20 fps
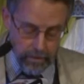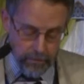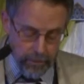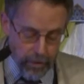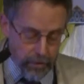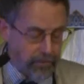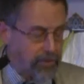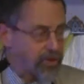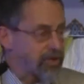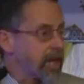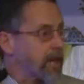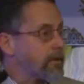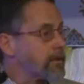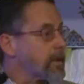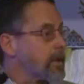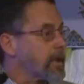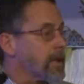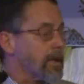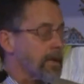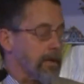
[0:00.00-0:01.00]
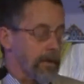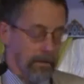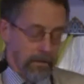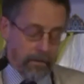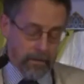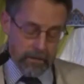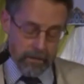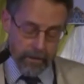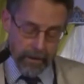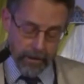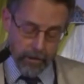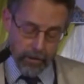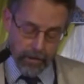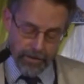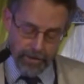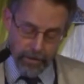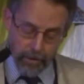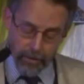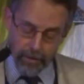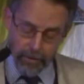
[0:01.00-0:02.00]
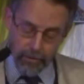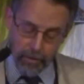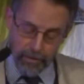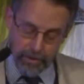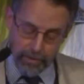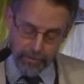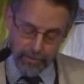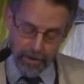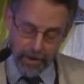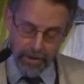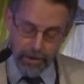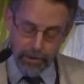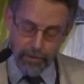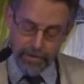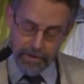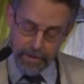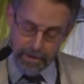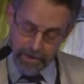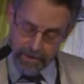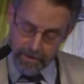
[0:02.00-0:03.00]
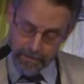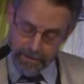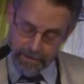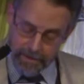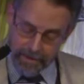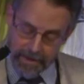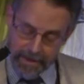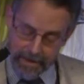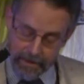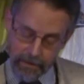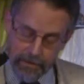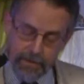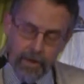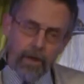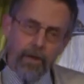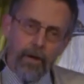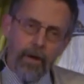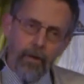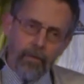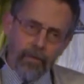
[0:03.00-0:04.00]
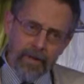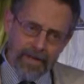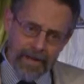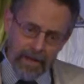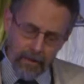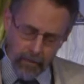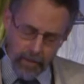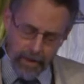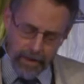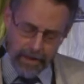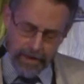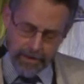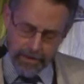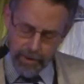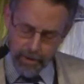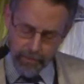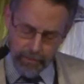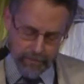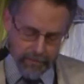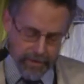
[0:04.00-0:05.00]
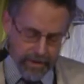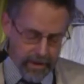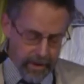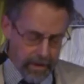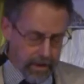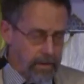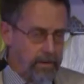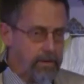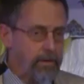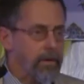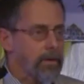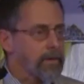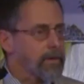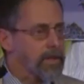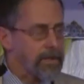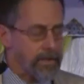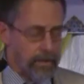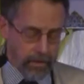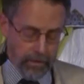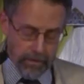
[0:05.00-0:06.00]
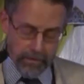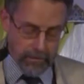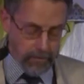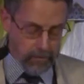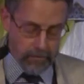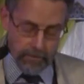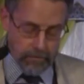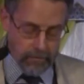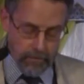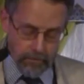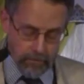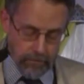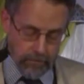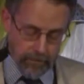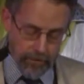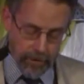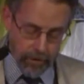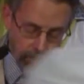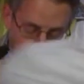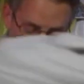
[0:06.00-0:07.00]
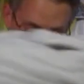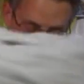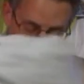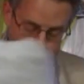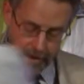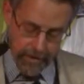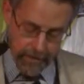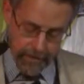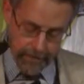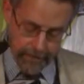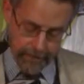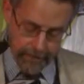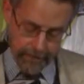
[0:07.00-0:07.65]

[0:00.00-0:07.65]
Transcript: both generally and also in the most minute and intimate details, only that we as human beings on this earth don't know.